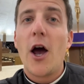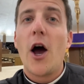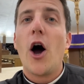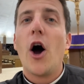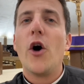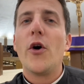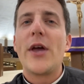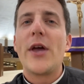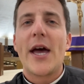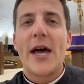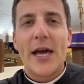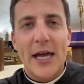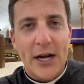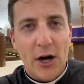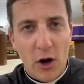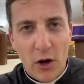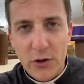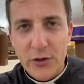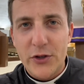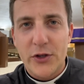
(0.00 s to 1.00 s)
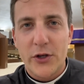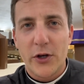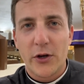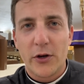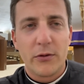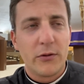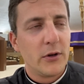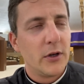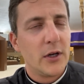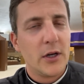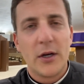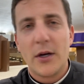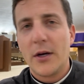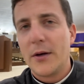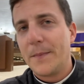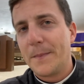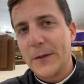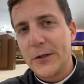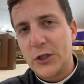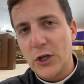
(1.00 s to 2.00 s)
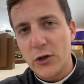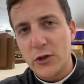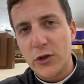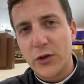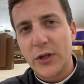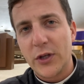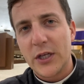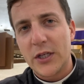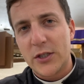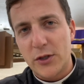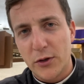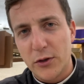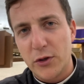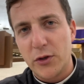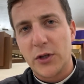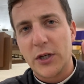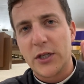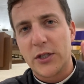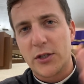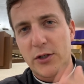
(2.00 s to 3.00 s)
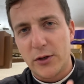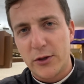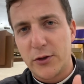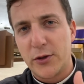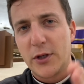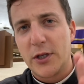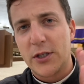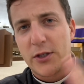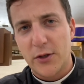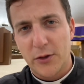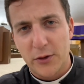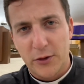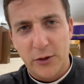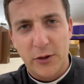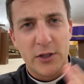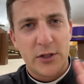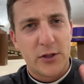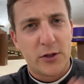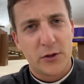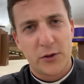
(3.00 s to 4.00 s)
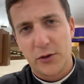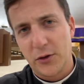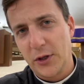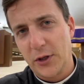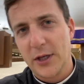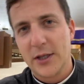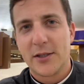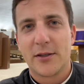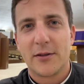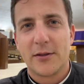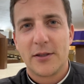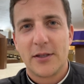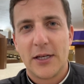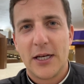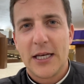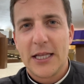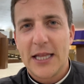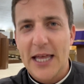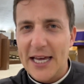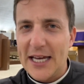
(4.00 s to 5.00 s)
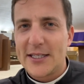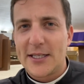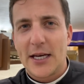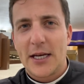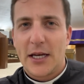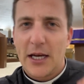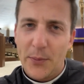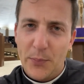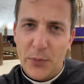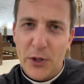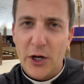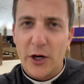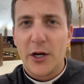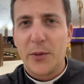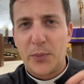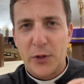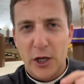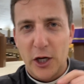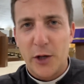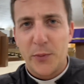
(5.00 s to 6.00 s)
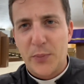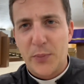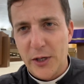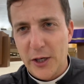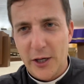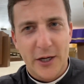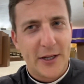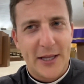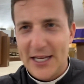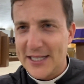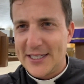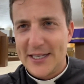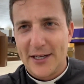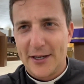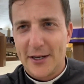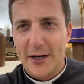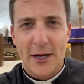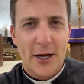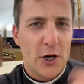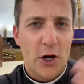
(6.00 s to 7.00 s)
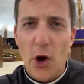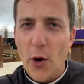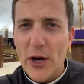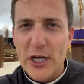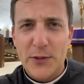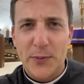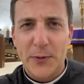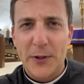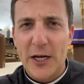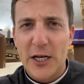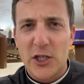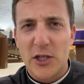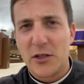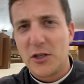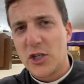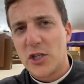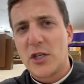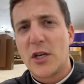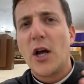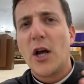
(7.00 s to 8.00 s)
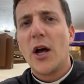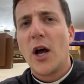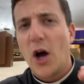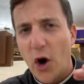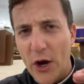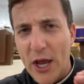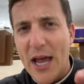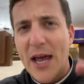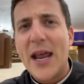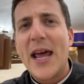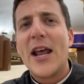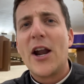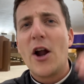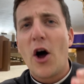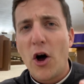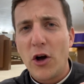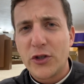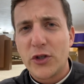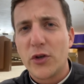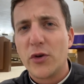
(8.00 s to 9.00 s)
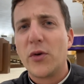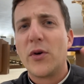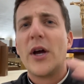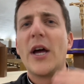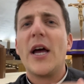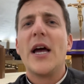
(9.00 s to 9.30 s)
oh yeah, and also, don't do this, don't do this, don't do this, don't do this, don't do this. Like it's like period, period, period. That's it. No explanation, just, oh yeah, and also